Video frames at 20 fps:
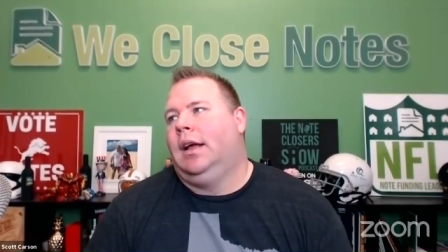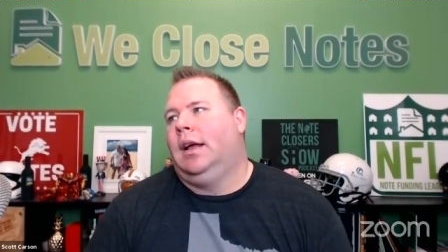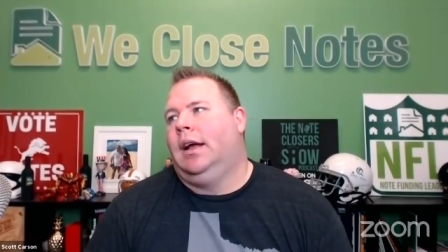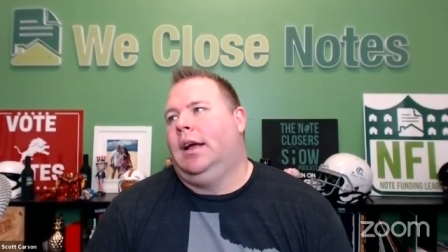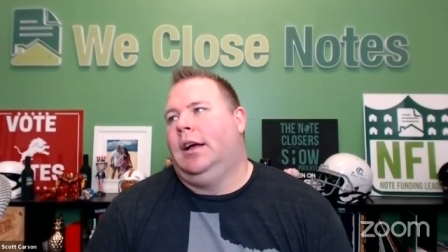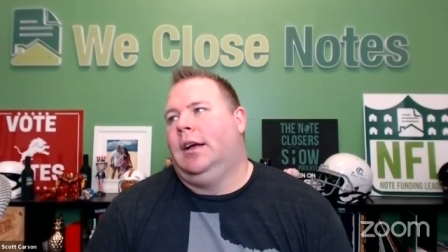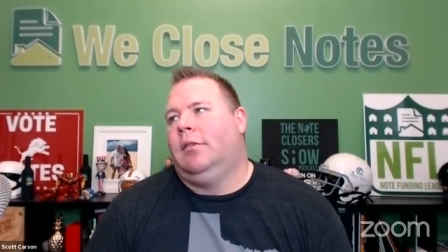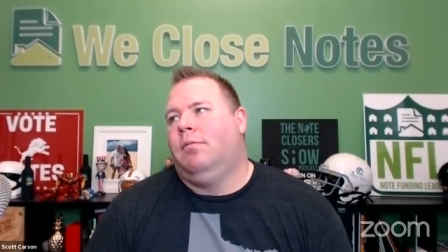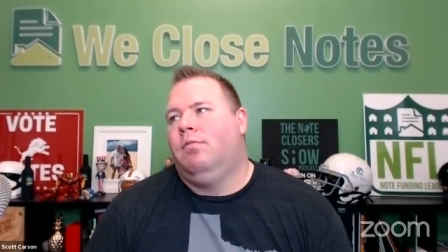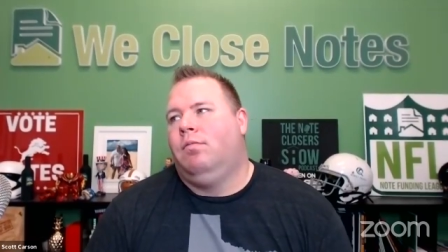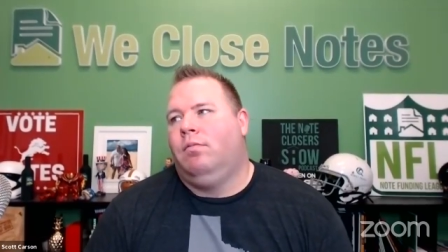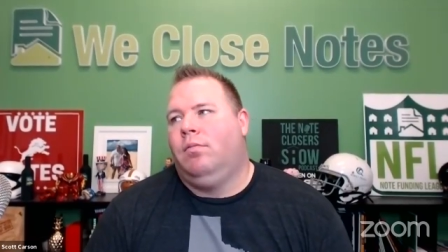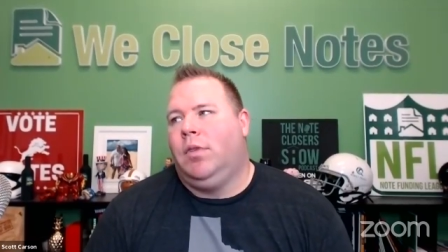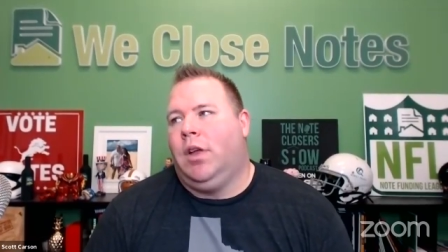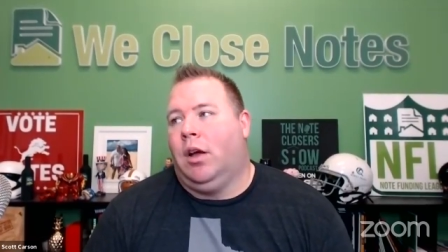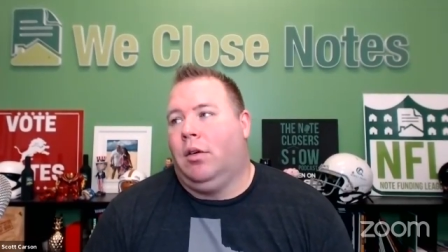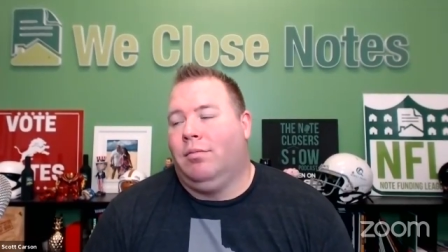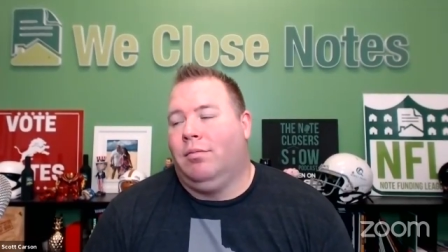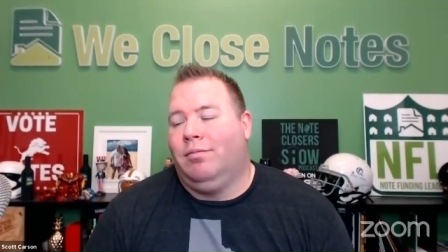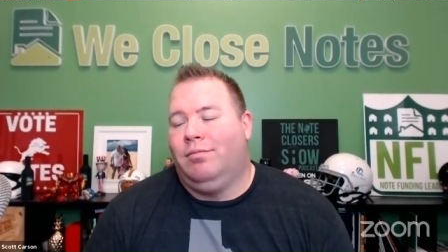um,
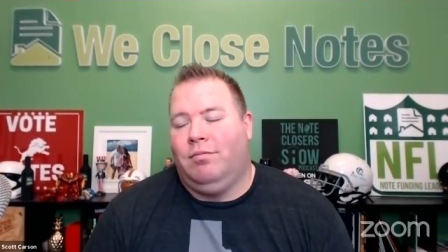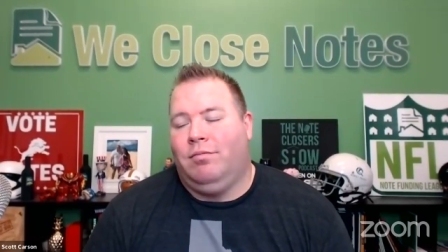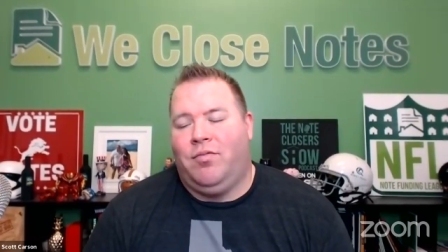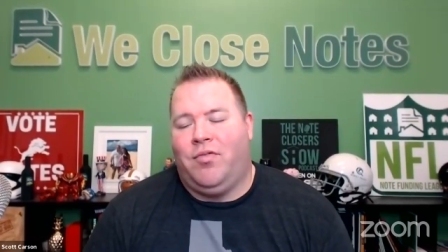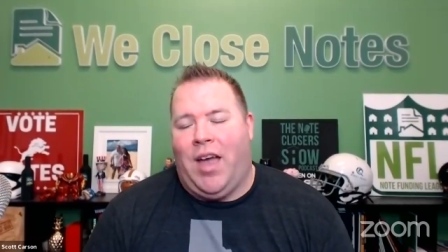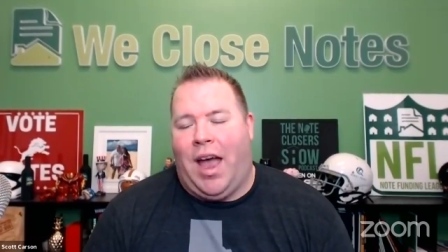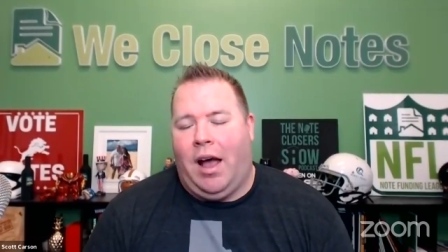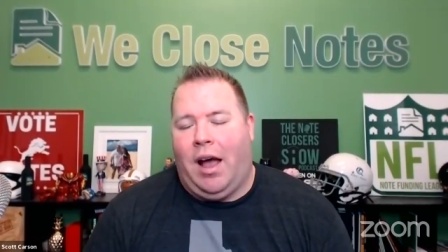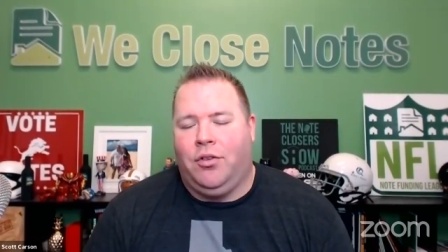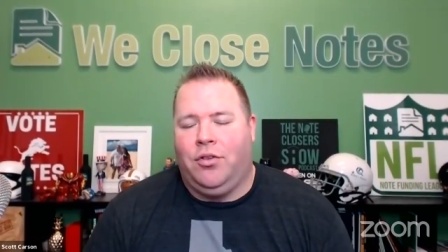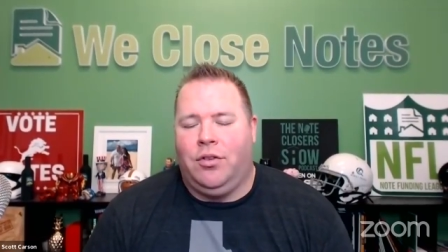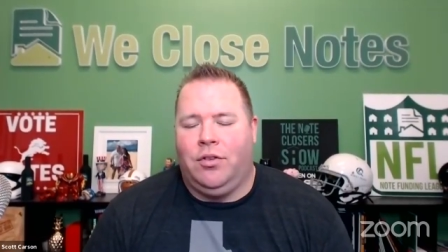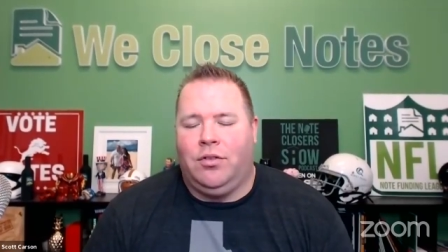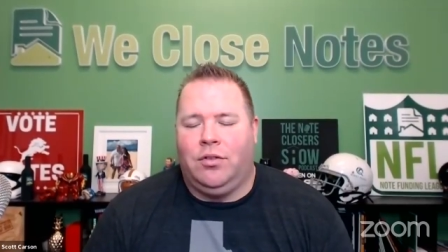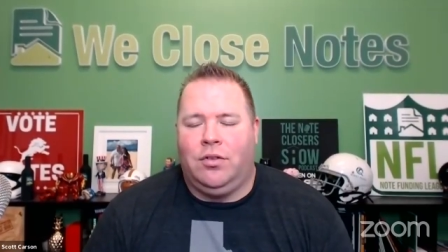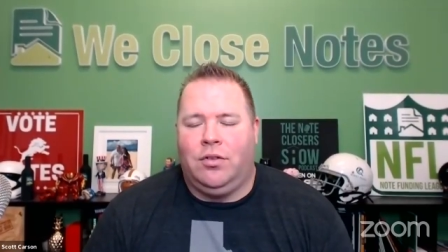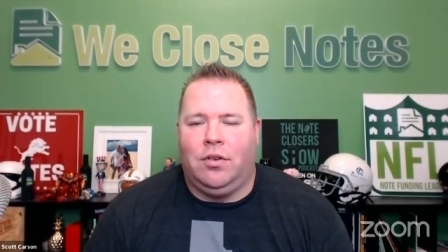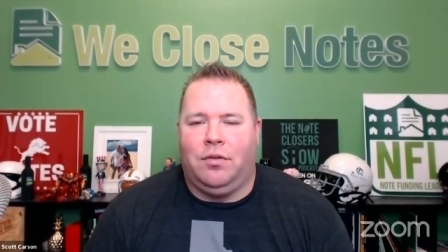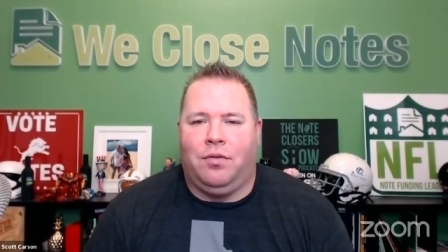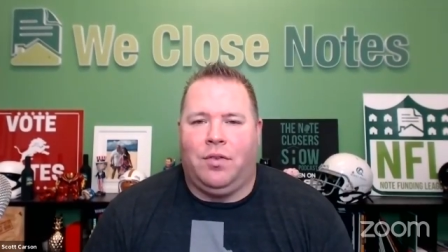you know,
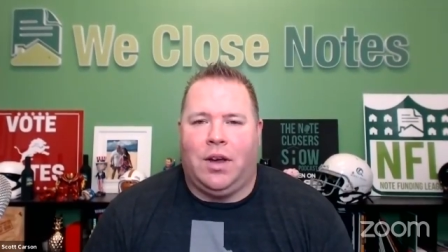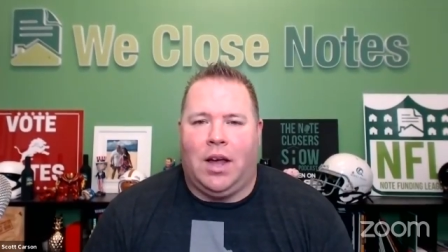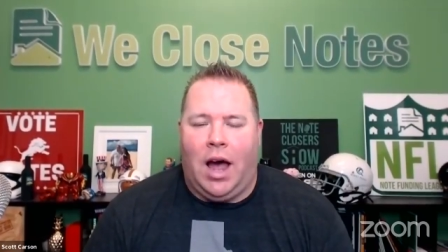thousands of